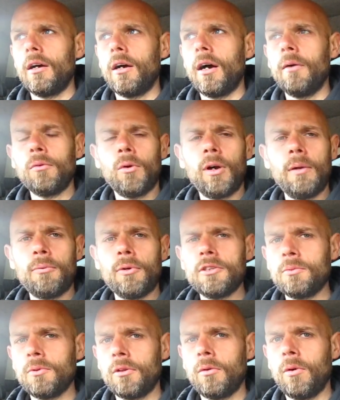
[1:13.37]
I'm quite
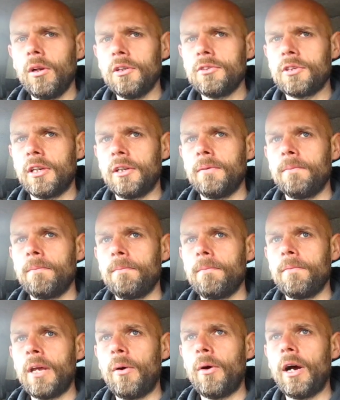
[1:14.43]
impressed with the quality.
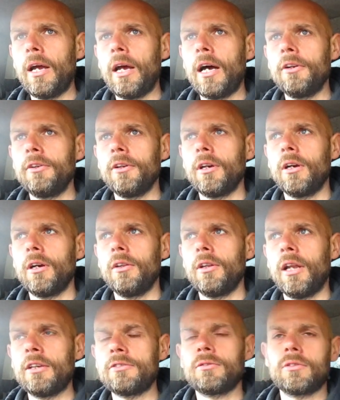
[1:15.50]
Now the
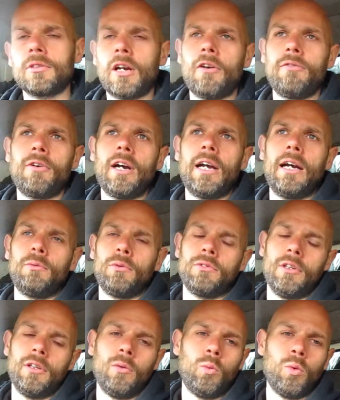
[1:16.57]
last scarifier I had was
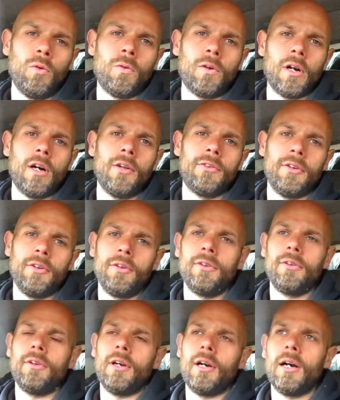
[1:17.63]
a little Wolfgarten,
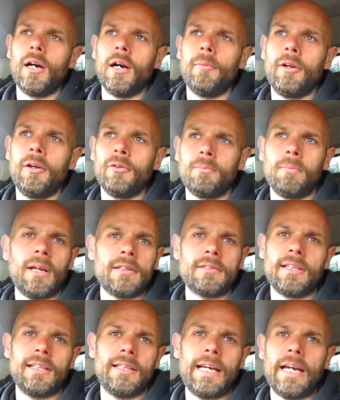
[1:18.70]
and it was
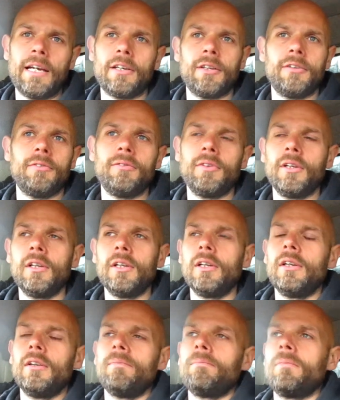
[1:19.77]
plastic deck and
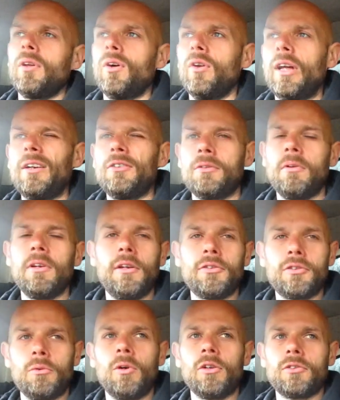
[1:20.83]
all that.
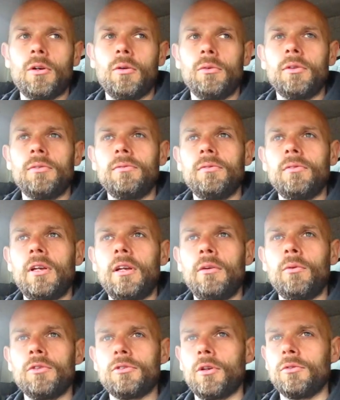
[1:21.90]
Issue was old. It
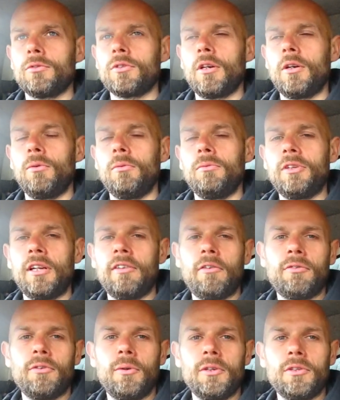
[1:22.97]
was old, so we did have a
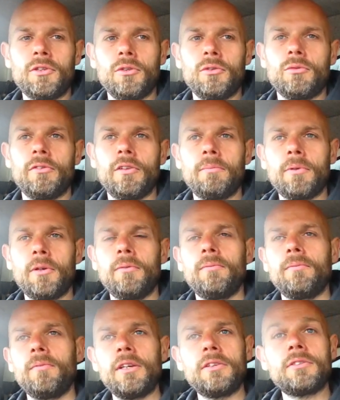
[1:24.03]
few issues with it, but
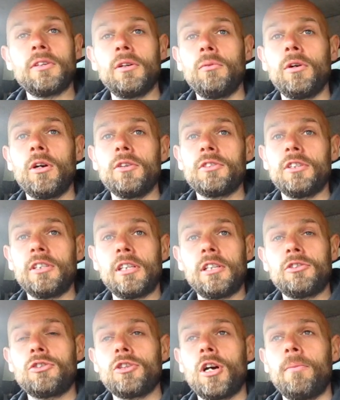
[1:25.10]
it still worked and did
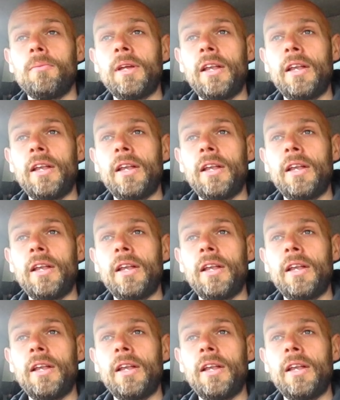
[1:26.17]
its job.